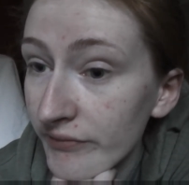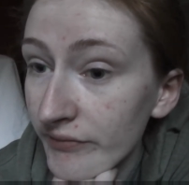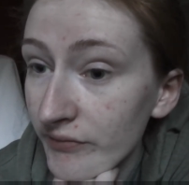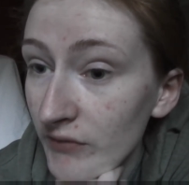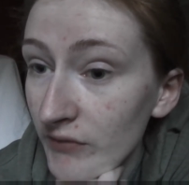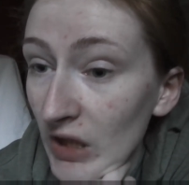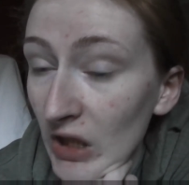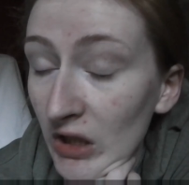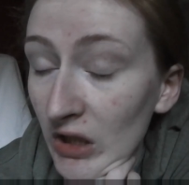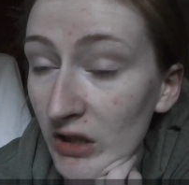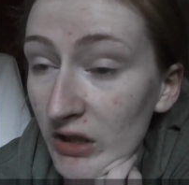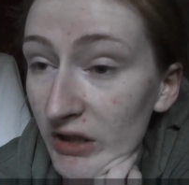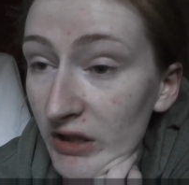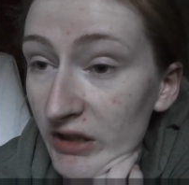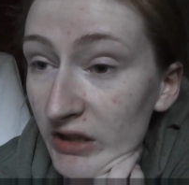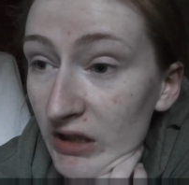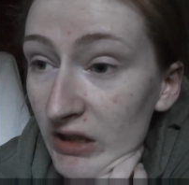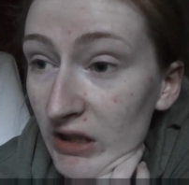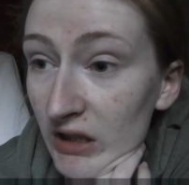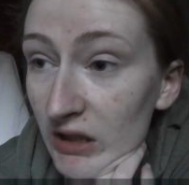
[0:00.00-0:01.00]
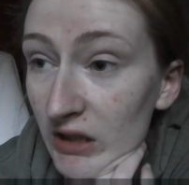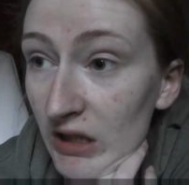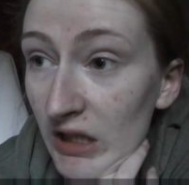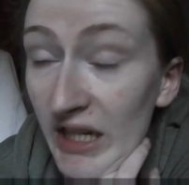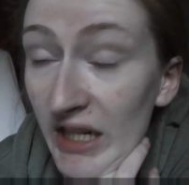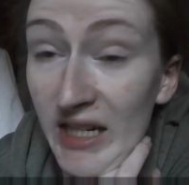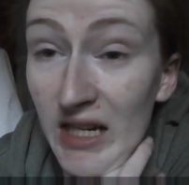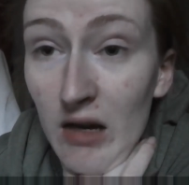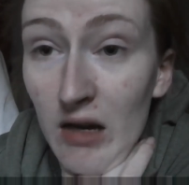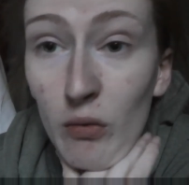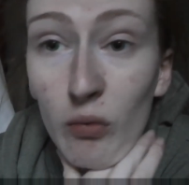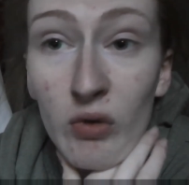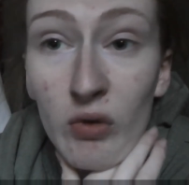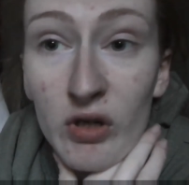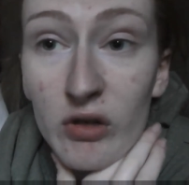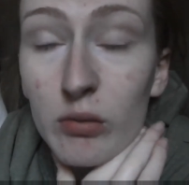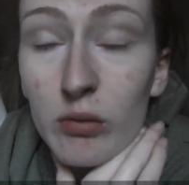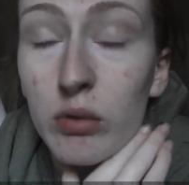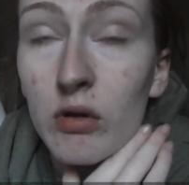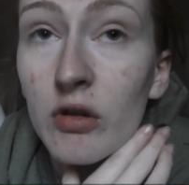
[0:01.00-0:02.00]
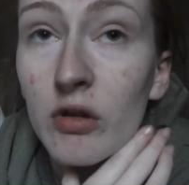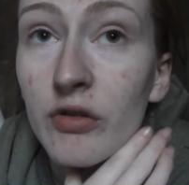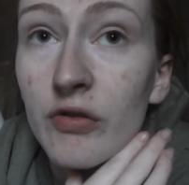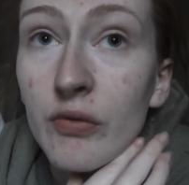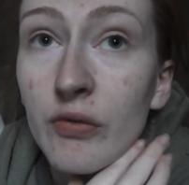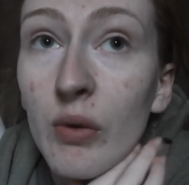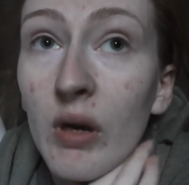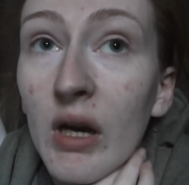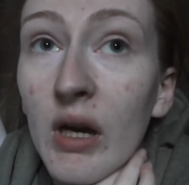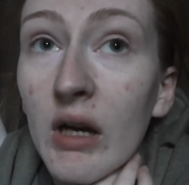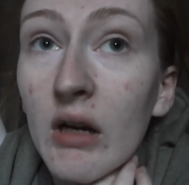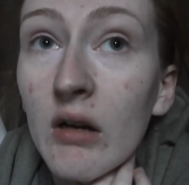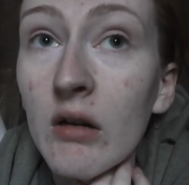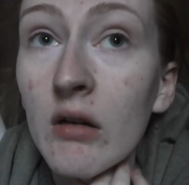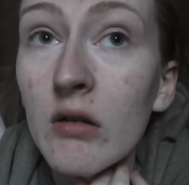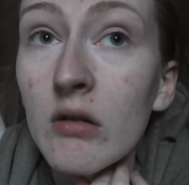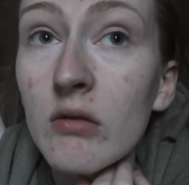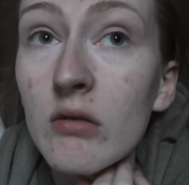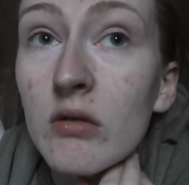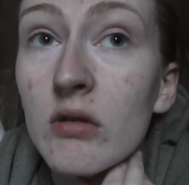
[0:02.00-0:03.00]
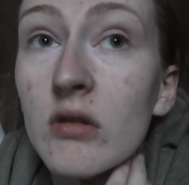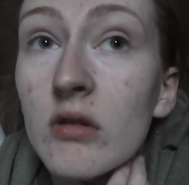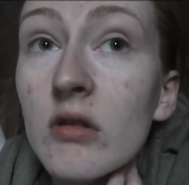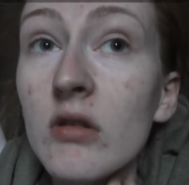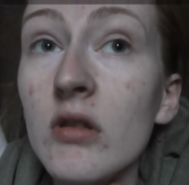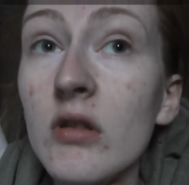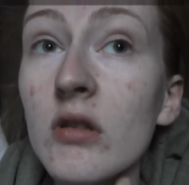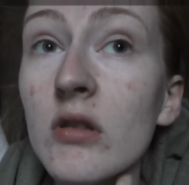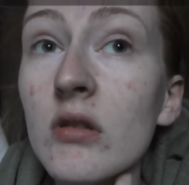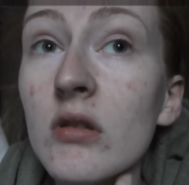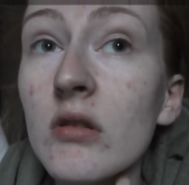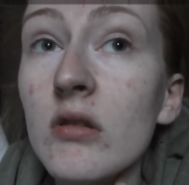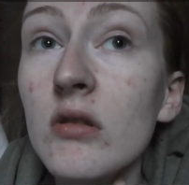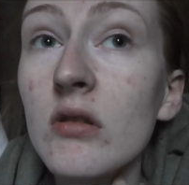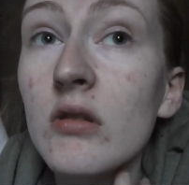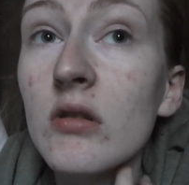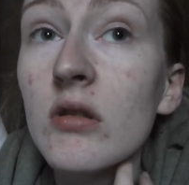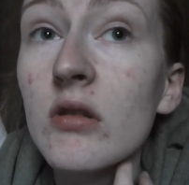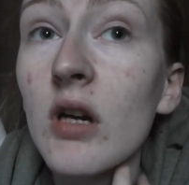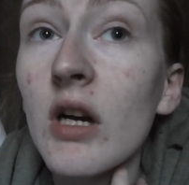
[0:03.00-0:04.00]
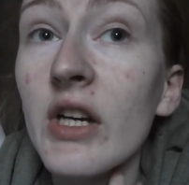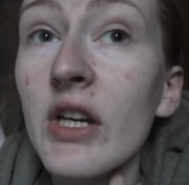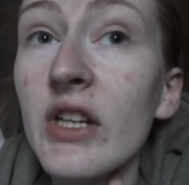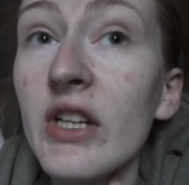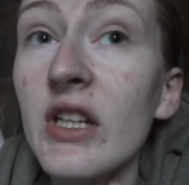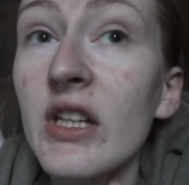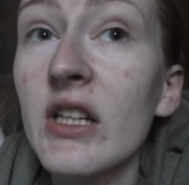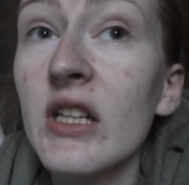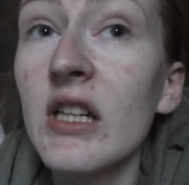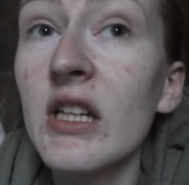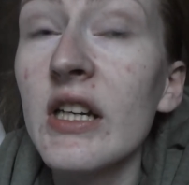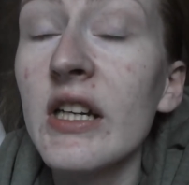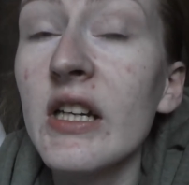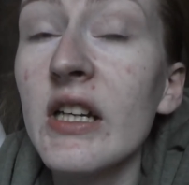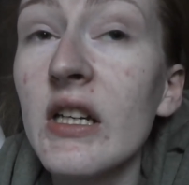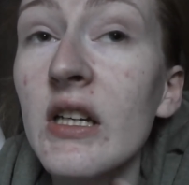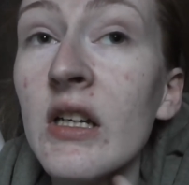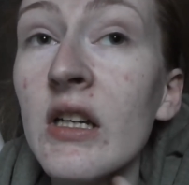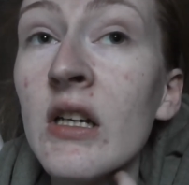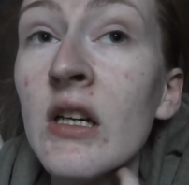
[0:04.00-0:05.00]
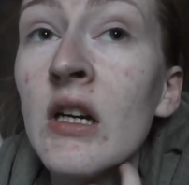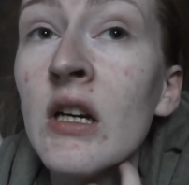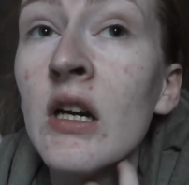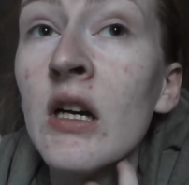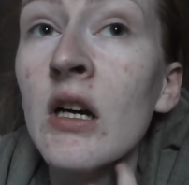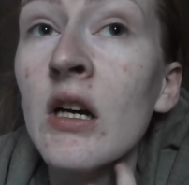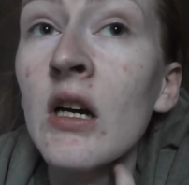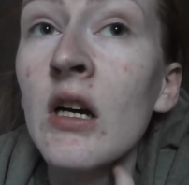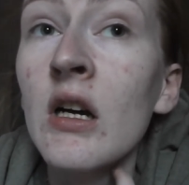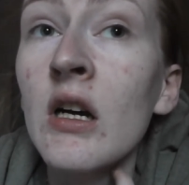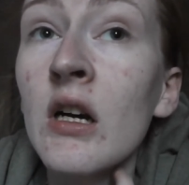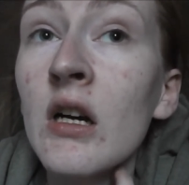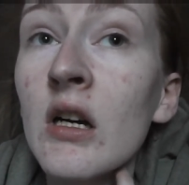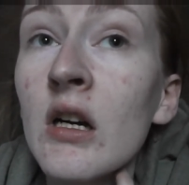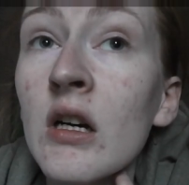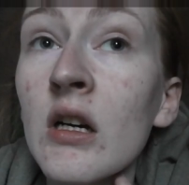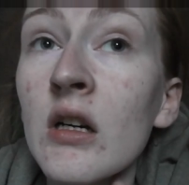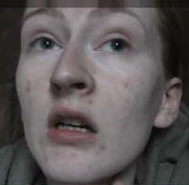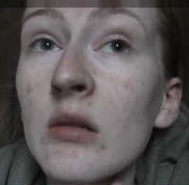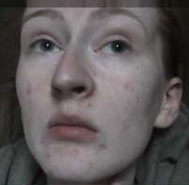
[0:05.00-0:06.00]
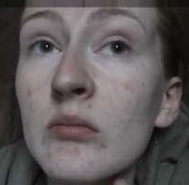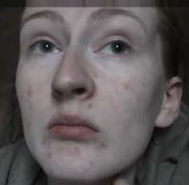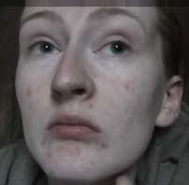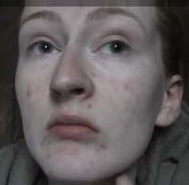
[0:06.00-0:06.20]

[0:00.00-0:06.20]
Yeah, I need to clean out Wilbur as well, ideally. I